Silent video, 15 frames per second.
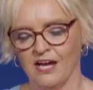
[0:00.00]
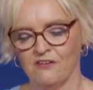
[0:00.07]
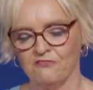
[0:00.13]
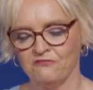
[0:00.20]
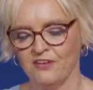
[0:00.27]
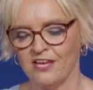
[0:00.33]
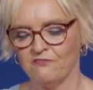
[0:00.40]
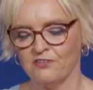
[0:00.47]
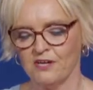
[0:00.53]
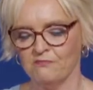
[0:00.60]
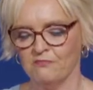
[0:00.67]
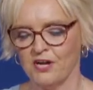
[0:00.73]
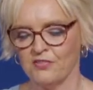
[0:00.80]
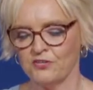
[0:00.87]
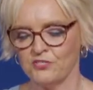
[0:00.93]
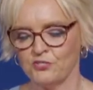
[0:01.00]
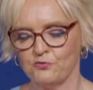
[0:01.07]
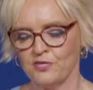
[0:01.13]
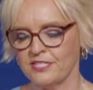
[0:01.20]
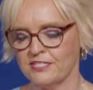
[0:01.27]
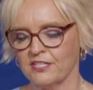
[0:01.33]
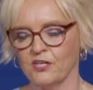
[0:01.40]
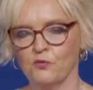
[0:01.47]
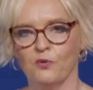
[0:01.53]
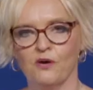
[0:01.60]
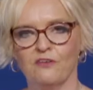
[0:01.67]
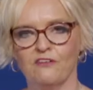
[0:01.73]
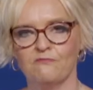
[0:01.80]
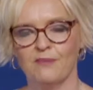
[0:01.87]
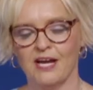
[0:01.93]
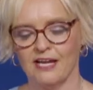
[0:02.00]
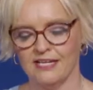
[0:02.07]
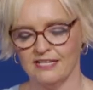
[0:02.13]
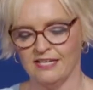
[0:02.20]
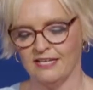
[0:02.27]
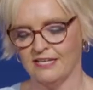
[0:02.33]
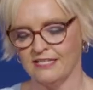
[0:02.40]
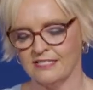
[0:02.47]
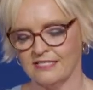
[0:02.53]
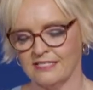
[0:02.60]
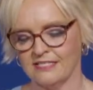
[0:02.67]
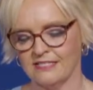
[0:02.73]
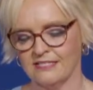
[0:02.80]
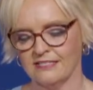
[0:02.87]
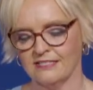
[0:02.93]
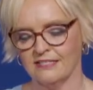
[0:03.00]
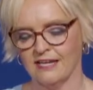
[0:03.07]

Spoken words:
A favorite Mother Teresa quote of mine is,